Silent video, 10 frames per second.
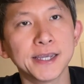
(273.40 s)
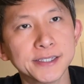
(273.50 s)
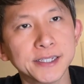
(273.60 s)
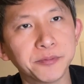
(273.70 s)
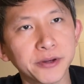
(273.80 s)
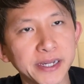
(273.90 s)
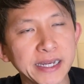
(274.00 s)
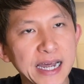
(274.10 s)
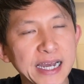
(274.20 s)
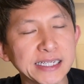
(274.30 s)
Still pretty
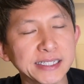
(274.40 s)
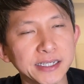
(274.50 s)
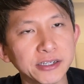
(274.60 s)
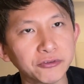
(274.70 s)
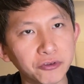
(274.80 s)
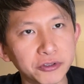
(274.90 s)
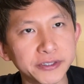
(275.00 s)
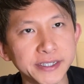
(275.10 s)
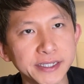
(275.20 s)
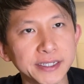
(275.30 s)
nice and
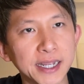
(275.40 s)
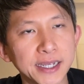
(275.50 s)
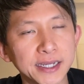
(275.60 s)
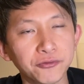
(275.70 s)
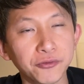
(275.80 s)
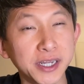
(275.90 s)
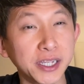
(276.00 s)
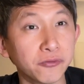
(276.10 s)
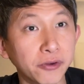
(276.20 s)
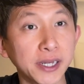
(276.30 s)
roasted and
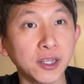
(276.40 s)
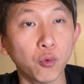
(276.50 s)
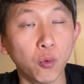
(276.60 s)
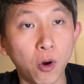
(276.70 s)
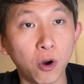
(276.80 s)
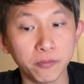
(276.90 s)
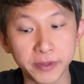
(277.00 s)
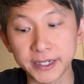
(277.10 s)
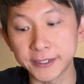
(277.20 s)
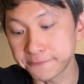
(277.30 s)
really
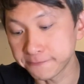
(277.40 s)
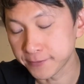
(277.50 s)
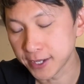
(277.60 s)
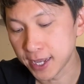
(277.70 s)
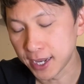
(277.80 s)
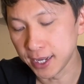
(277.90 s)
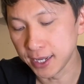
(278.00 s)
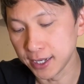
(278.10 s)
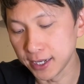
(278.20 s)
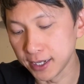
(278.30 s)
warming.
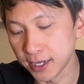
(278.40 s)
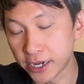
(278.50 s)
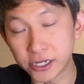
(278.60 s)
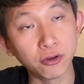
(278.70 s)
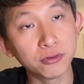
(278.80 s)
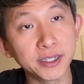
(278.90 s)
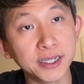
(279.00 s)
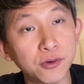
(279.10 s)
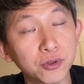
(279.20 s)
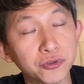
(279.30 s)
I don't think
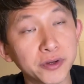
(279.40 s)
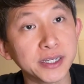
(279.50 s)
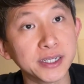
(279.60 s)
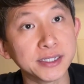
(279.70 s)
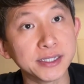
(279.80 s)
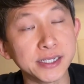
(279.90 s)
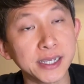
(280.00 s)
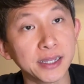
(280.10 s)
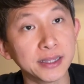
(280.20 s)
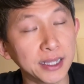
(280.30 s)
I will drink this tea
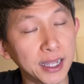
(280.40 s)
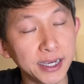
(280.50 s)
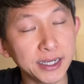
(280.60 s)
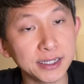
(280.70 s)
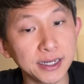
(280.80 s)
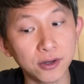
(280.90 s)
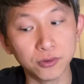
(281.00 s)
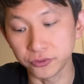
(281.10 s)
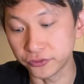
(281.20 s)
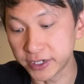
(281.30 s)
at night. I
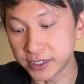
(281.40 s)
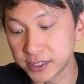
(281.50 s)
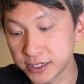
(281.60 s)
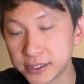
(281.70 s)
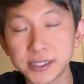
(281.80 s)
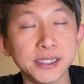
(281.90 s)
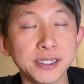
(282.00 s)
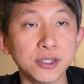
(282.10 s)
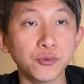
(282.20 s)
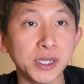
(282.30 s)
will drink this
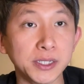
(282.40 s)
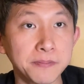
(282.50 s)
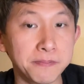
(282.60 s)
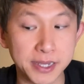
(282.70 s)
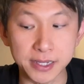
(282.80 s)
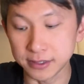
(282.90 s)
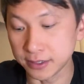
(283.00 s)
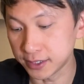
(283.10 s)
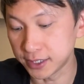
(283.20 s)
tea with meal.